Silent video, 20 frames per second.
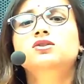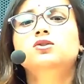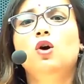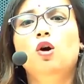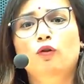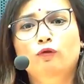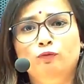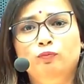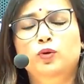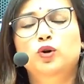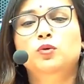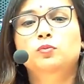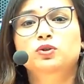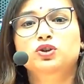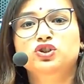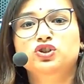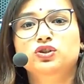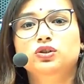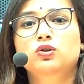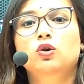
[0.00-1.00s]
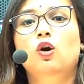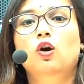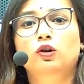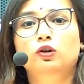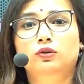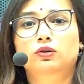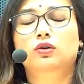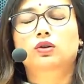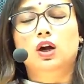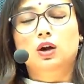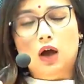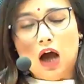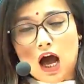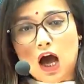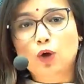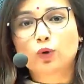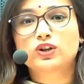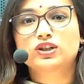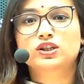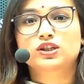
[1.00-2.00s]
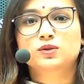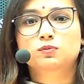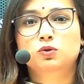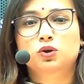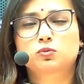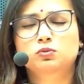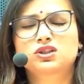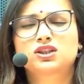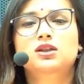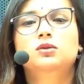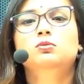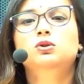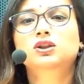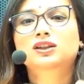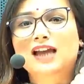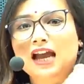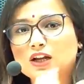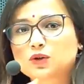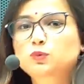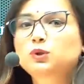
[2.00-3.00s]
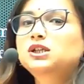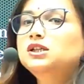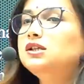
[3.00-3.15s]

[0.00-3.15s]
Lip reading: of permission or how it is permissible, that we'll